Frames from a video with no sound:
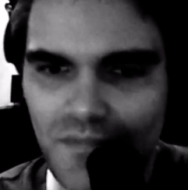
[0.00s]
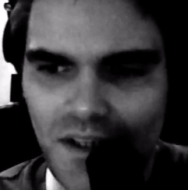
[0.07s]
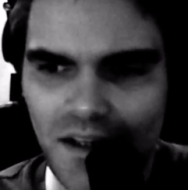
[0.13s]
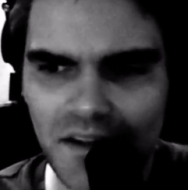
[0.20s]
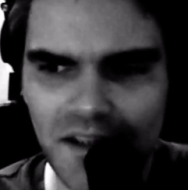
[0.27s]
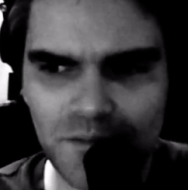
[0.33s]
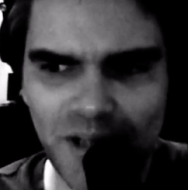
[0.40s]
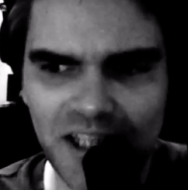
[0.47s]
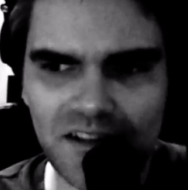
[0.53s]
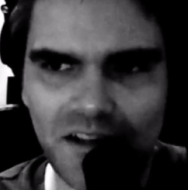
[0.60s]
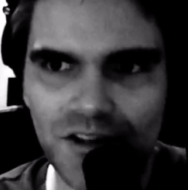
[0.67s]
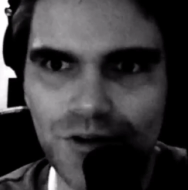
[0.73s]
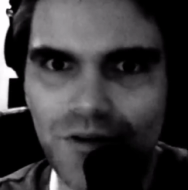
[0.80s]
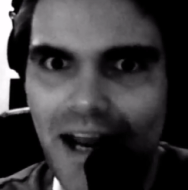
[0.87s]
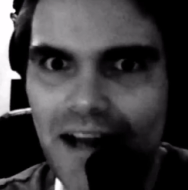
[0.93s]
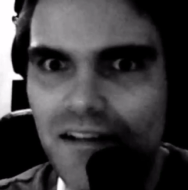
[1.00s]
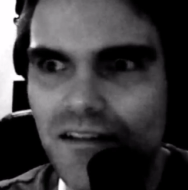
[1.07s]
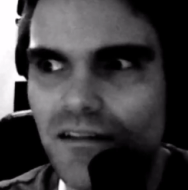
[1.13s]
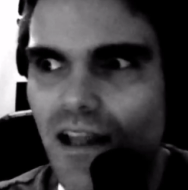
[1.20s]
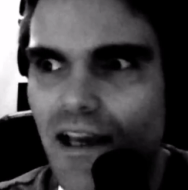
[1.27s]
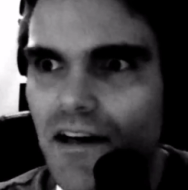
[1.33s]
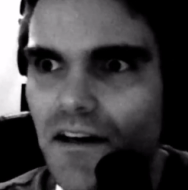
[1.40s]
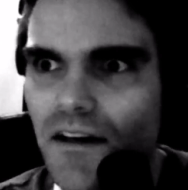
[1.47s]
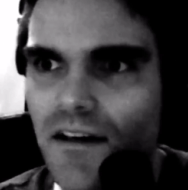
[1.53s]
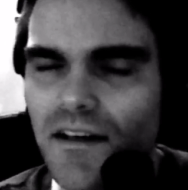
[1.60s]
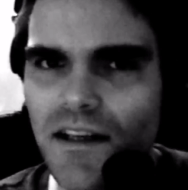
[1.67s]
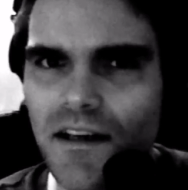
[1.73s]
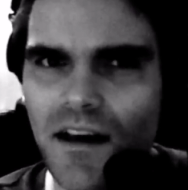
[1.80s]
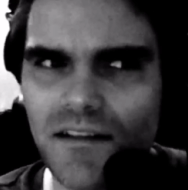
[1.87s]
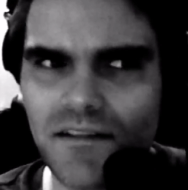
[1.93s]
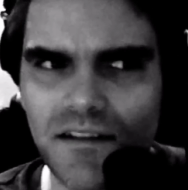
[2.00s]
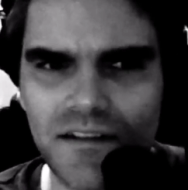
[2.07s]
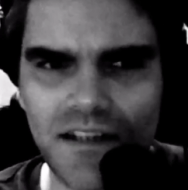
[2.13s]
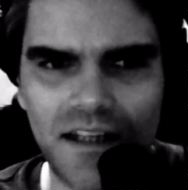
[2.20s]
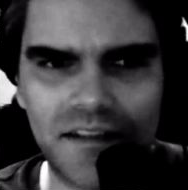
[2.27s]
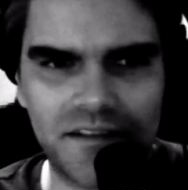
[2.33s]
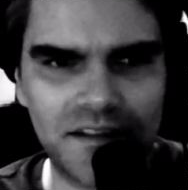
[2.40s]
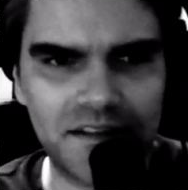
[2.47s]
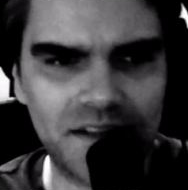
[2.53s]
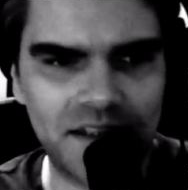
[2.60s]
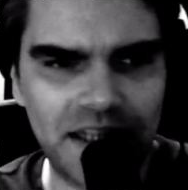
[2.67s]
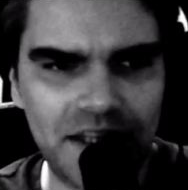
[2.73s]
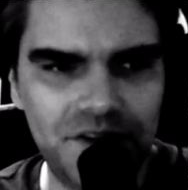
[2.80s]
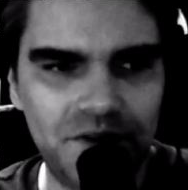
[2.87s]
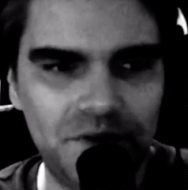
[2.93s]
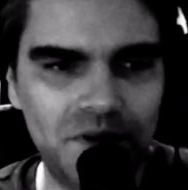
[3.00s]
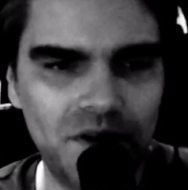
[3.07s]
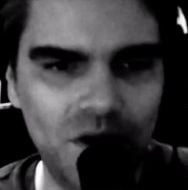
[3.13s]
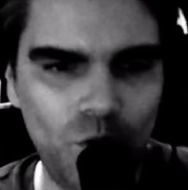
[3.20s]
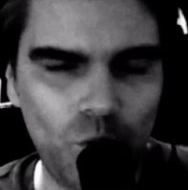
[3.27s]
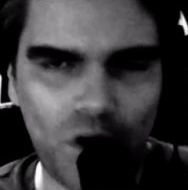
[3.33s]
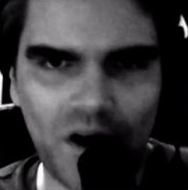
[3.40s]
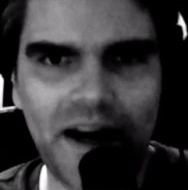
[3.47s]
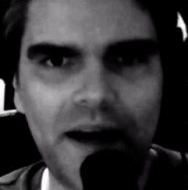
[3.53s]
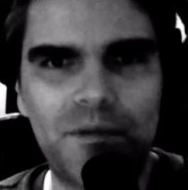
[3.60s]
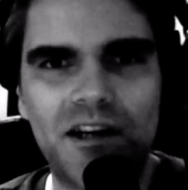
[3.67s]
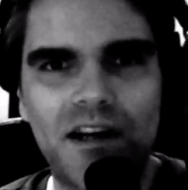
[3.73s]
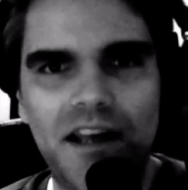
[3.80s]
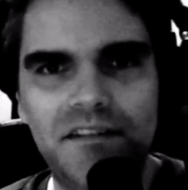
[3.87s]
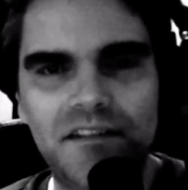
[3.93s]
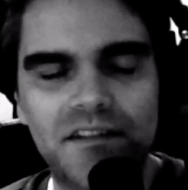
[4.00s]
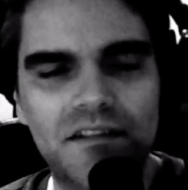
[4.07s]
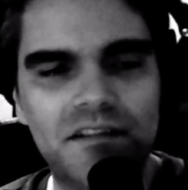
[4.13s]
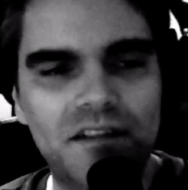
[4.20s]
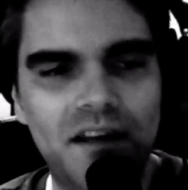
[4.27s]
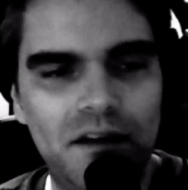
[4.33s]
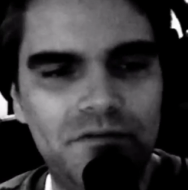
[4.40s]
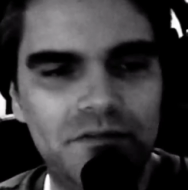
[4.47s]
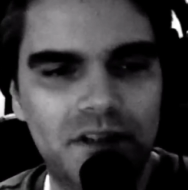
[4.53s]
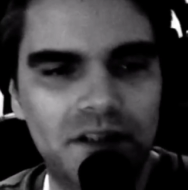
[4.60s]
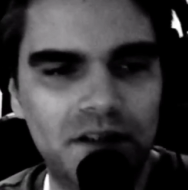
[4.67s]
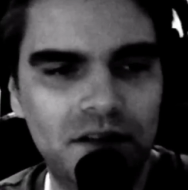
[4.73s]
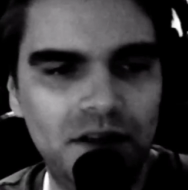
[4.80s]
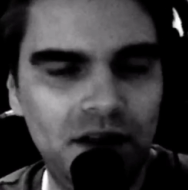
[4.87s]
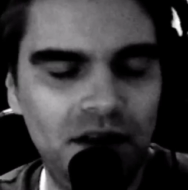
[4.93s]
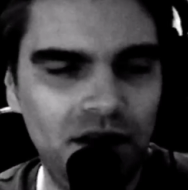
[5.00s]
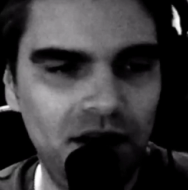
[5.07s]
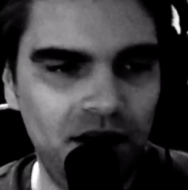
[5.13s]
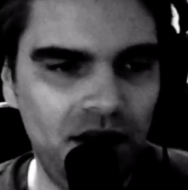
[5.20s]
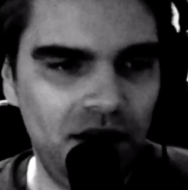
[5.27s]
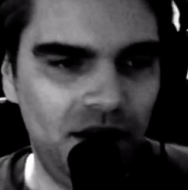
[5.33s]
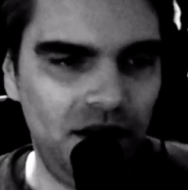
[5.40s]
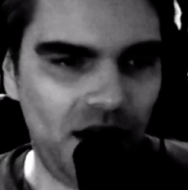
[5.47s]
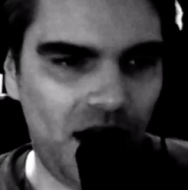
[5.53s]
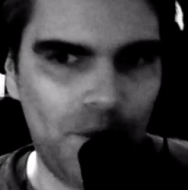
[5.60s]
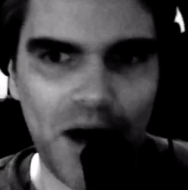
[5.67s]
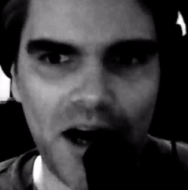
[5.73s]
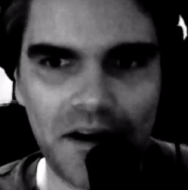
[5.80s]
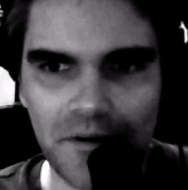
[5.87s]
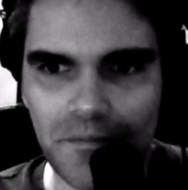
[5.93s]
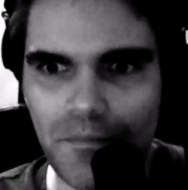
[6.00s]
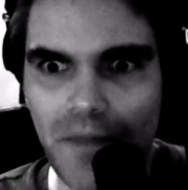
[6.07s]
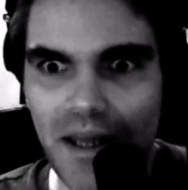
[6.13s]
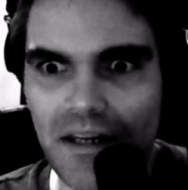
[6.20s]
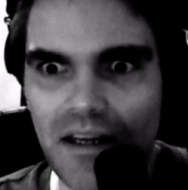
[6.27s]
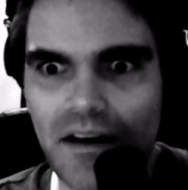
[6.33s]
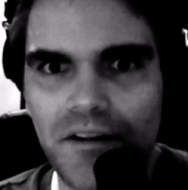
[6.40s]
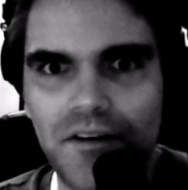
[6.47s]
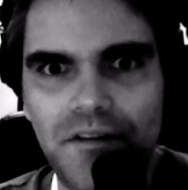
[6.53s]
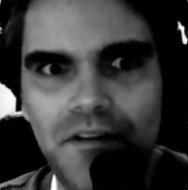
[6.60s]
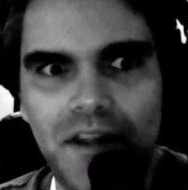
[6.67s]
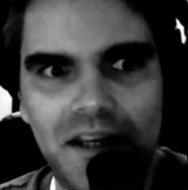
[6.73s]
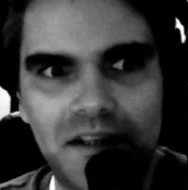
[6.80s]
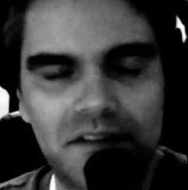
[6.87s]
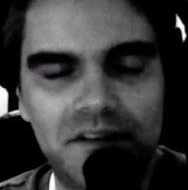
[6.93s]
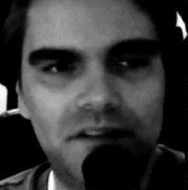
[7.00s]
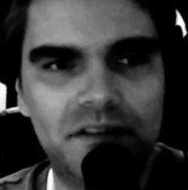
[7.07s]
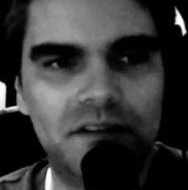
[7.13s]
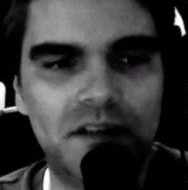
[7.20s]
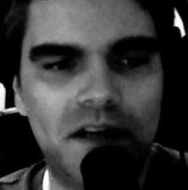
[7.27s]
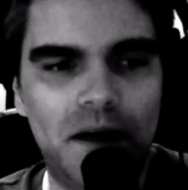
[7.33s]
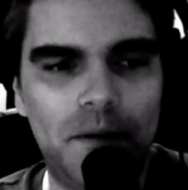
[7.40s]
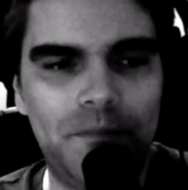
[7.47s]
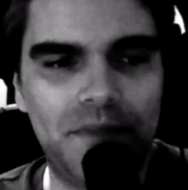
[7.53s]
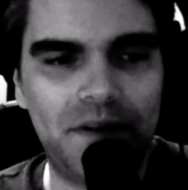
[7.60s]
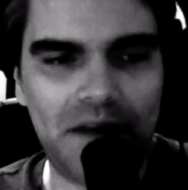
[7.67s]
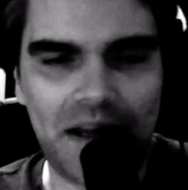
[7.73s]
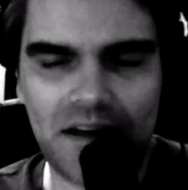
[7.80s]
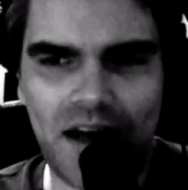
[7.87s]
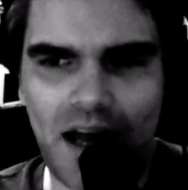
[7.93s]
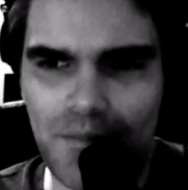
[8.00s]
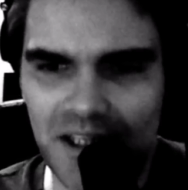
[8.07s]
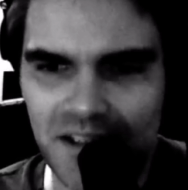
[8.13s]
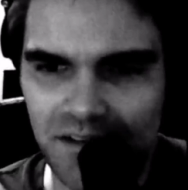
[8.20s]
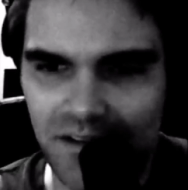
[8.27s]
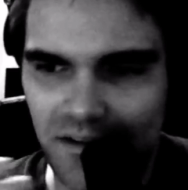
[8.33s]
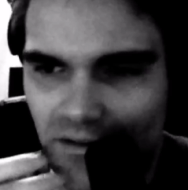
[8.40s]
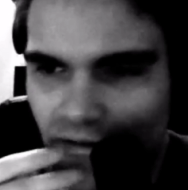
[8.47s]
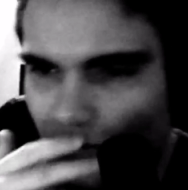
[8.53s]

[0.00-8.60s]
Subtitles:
this place called Dragon's Lair in Austin, Texas, and they do Warhammer nights and stuff, and among many other things, they've got comics and